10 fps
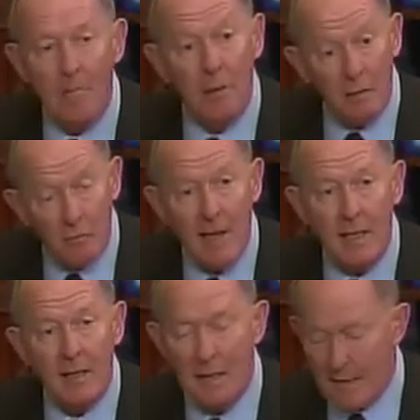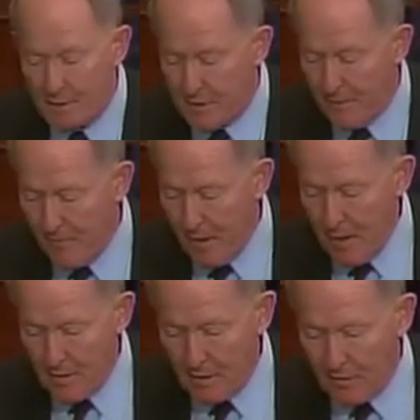but recognizing
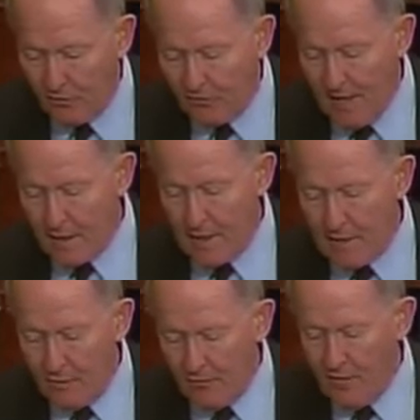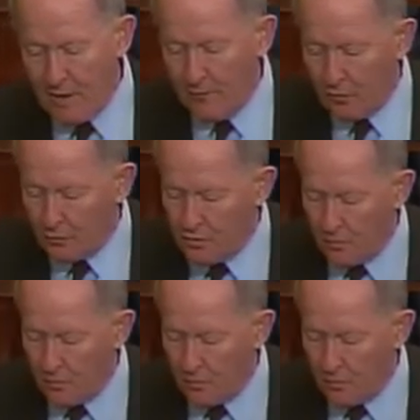that this violated the faith of those